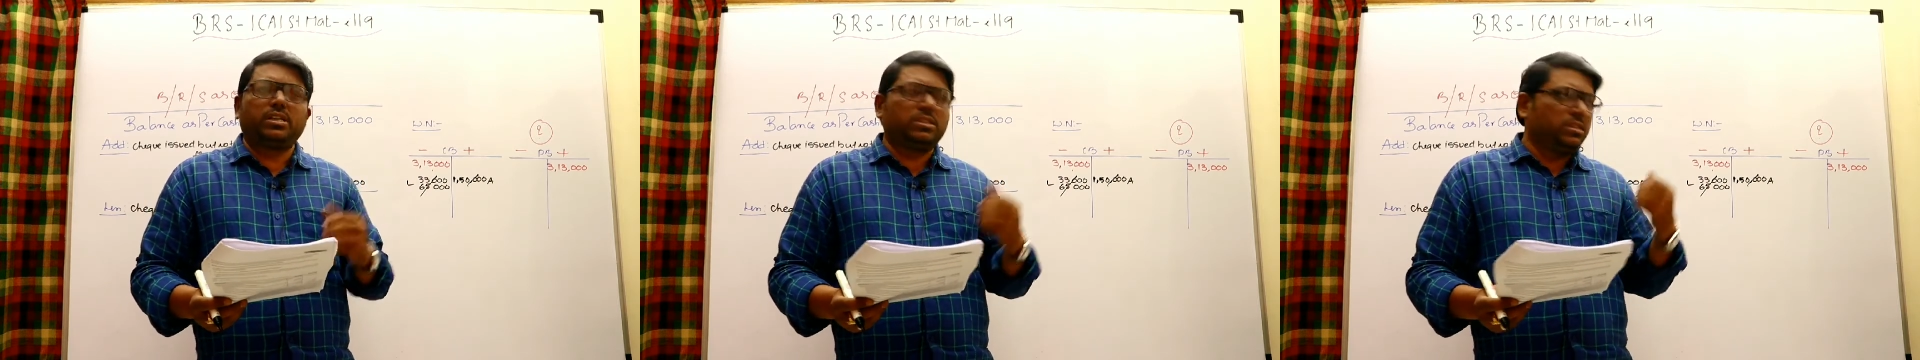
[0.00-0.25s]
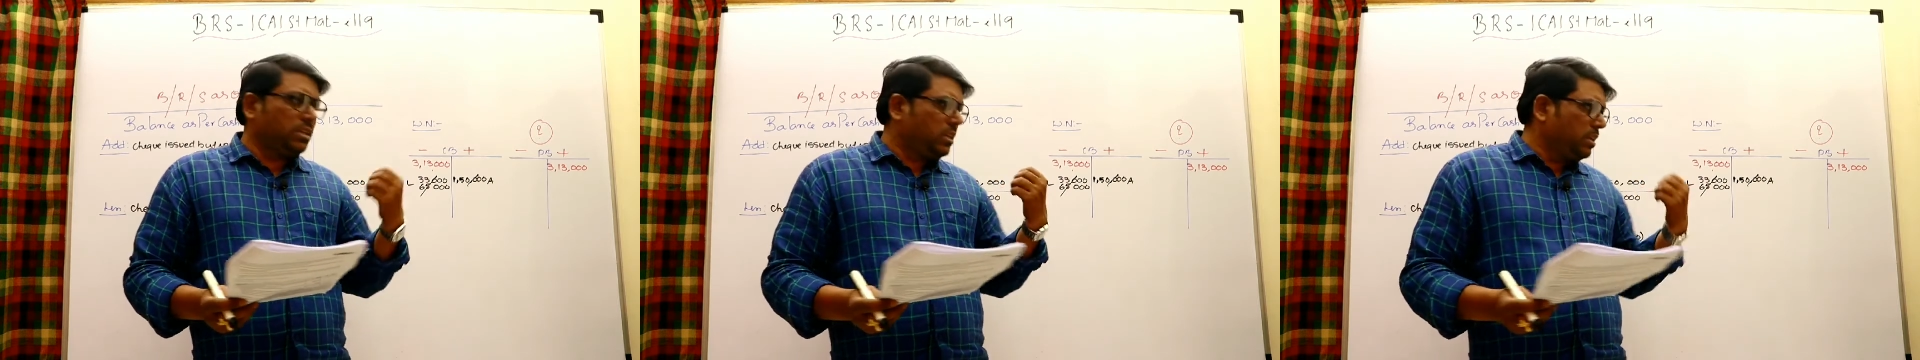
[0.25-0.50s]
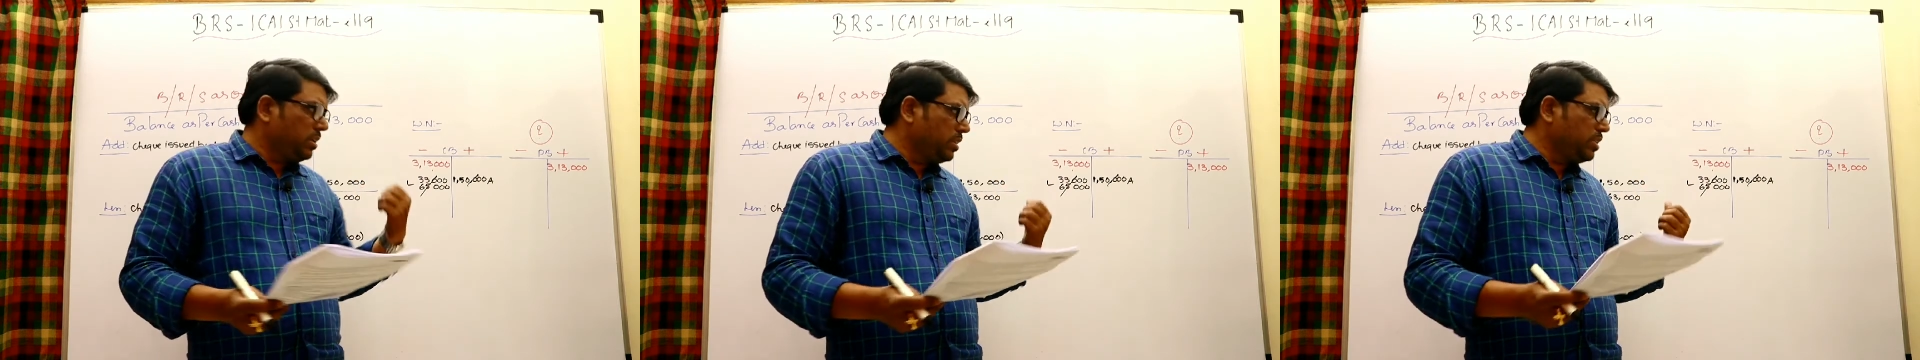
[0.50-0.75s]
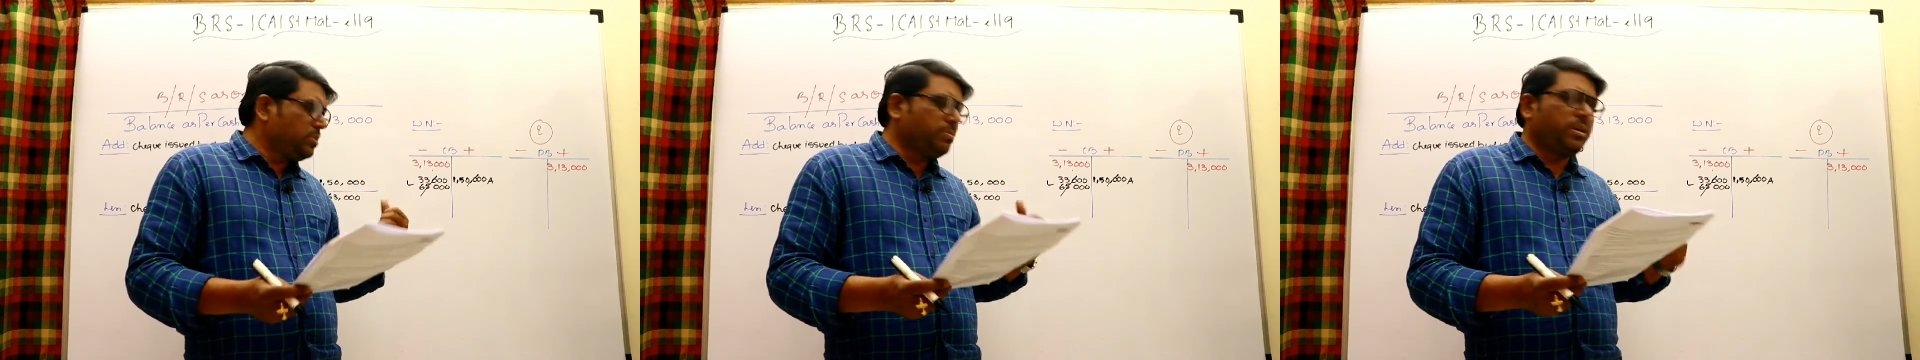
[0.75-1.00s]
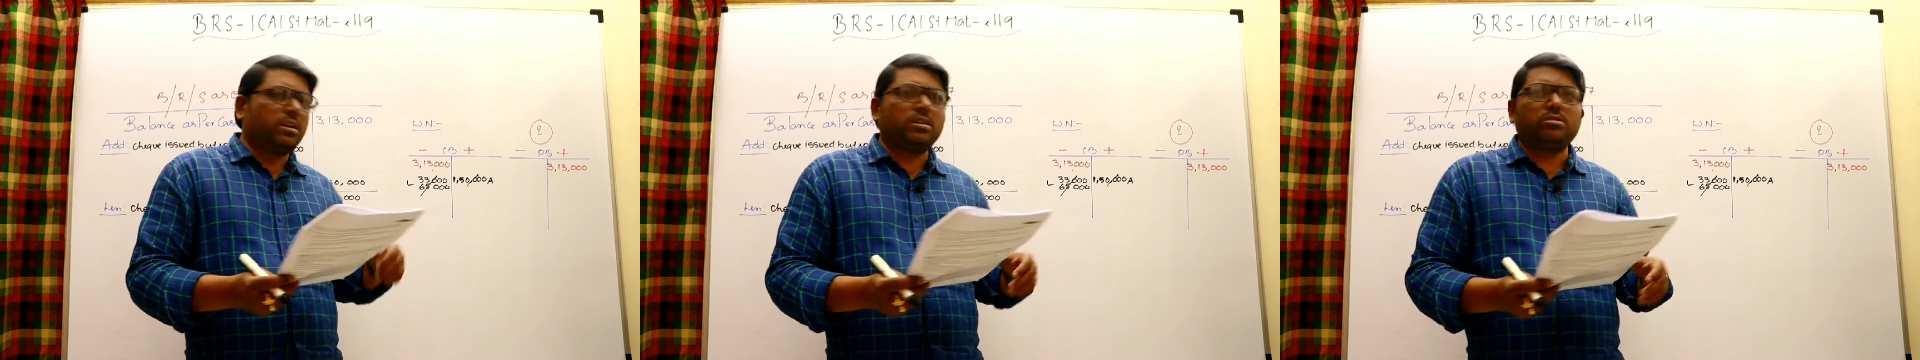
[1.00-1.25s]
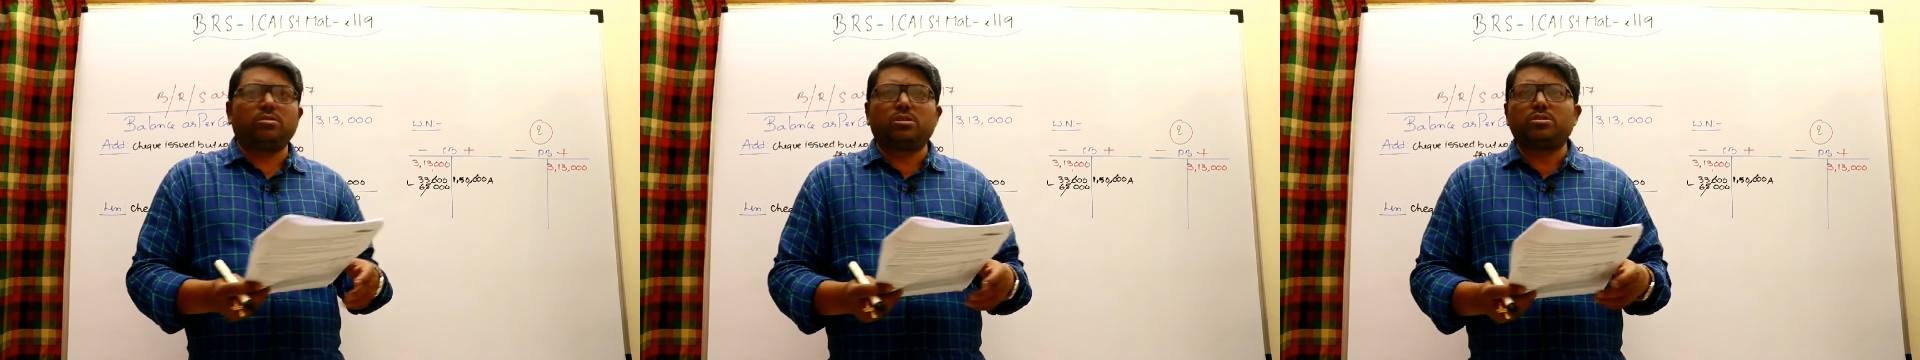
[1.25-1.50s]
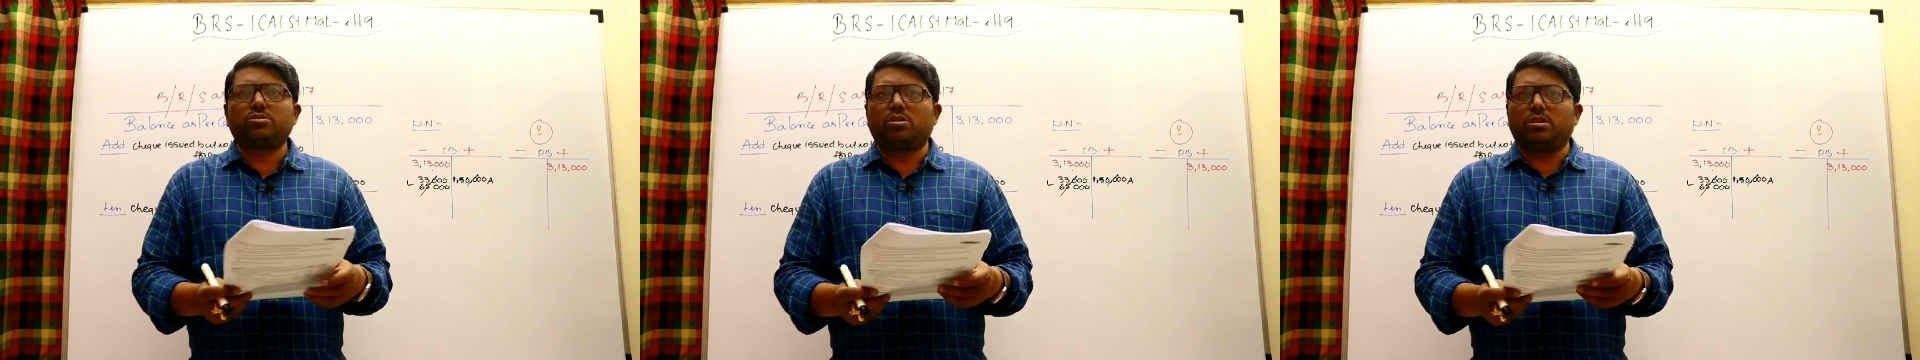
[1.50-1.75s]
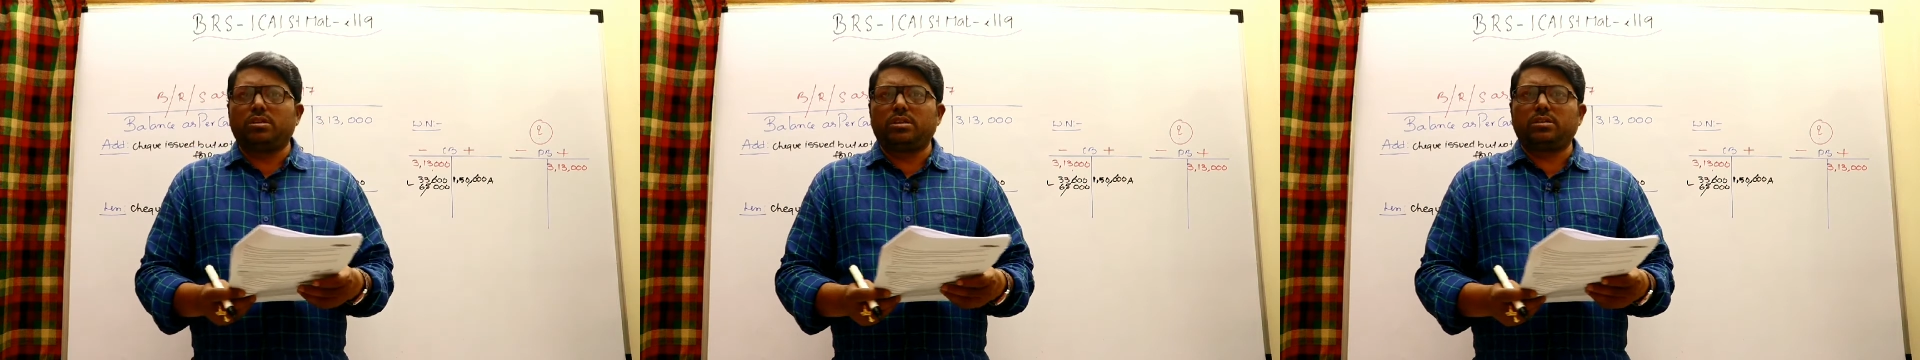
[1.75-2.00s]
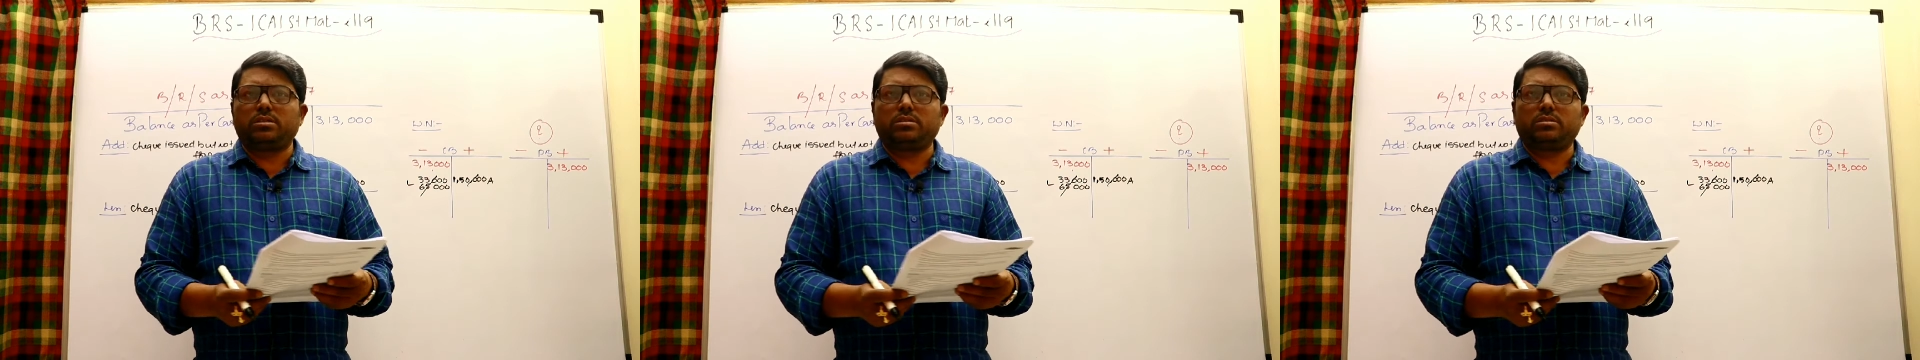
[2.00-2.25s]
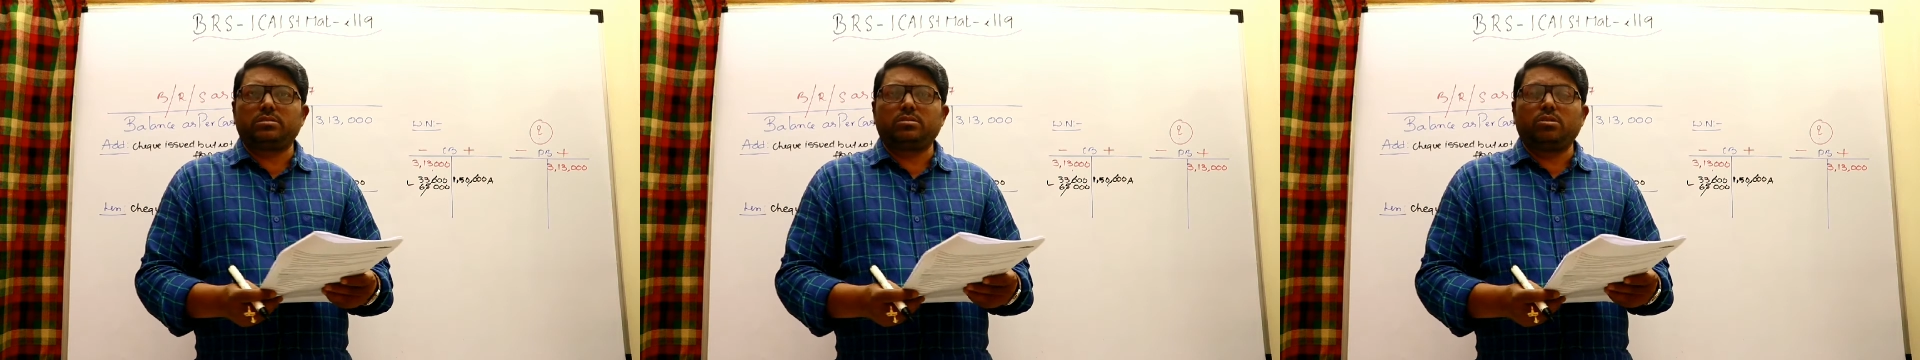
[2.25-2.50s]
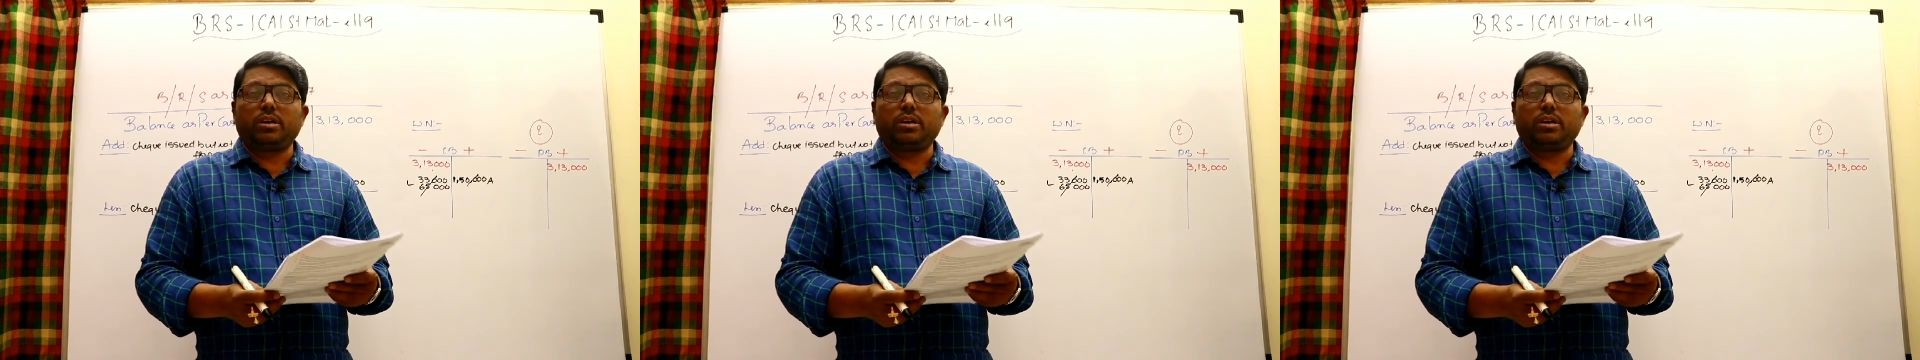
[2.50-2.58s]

in this manner you can solve that. Okay.